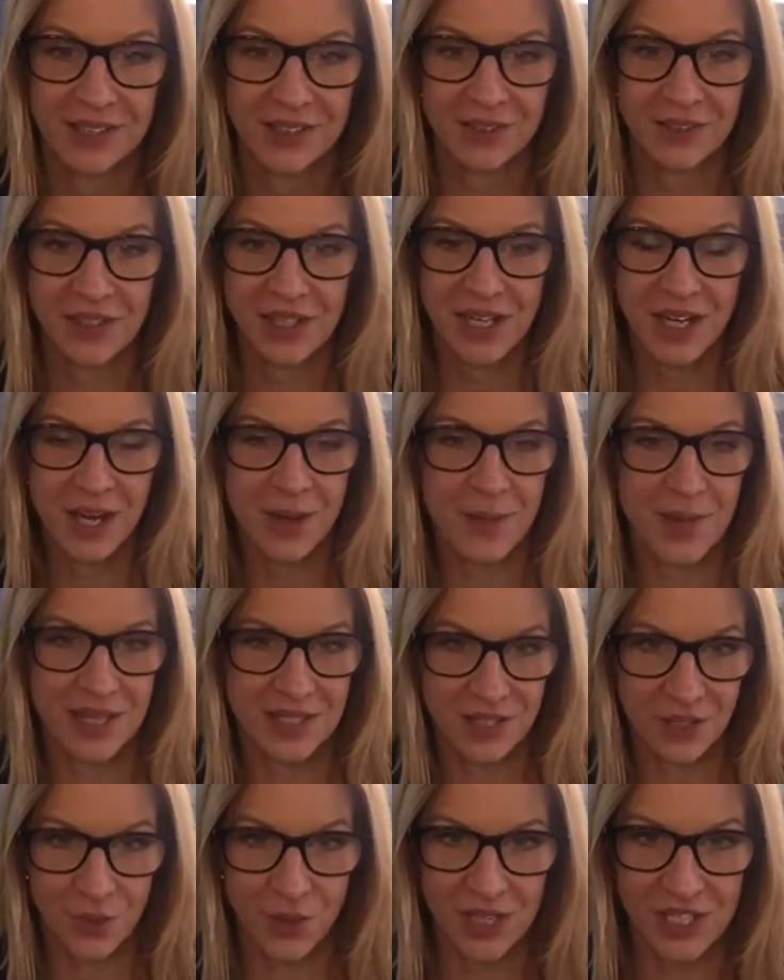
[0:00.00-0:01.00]
You can come
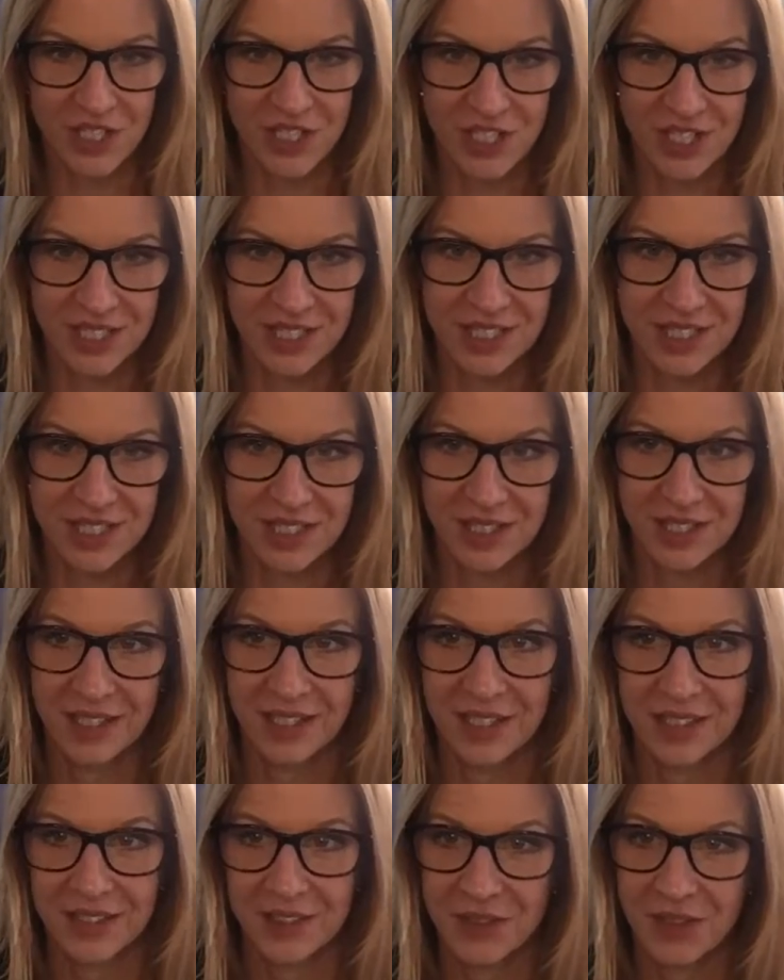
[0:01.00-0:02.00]
ask questions.
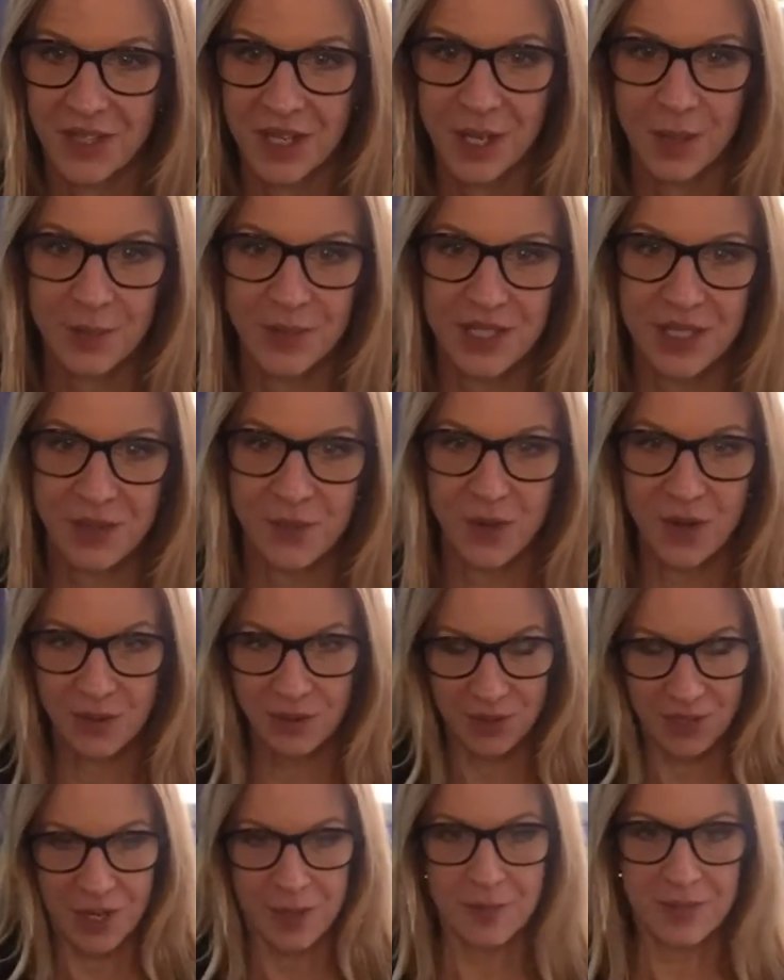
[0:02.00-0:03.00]
You can come see what
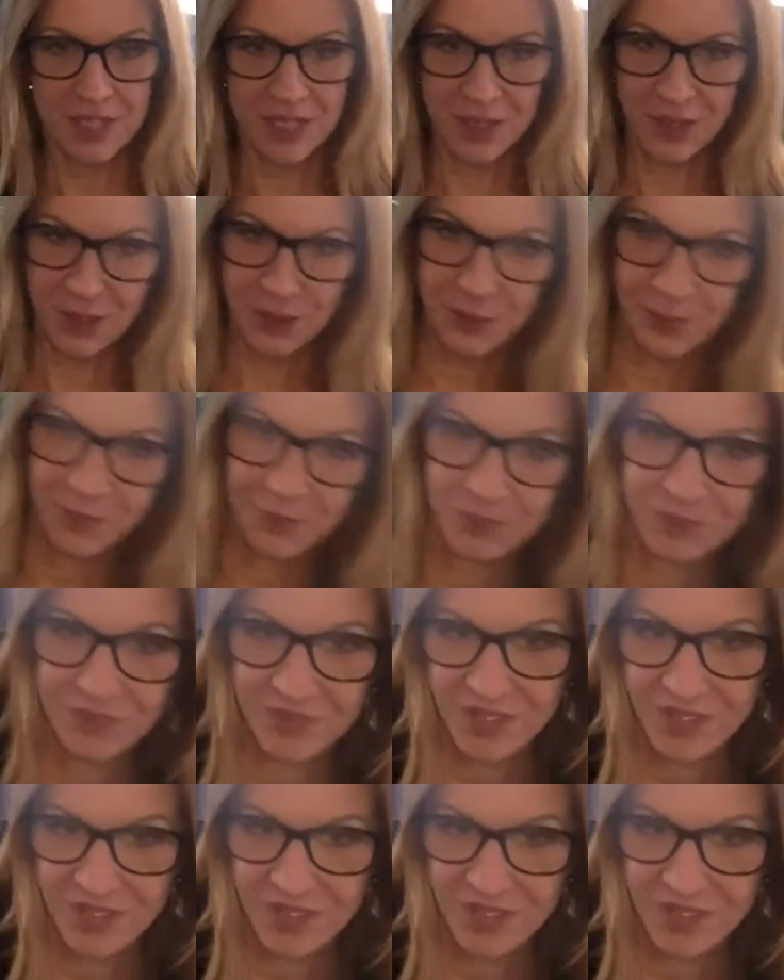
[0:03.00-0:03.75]
we're up to.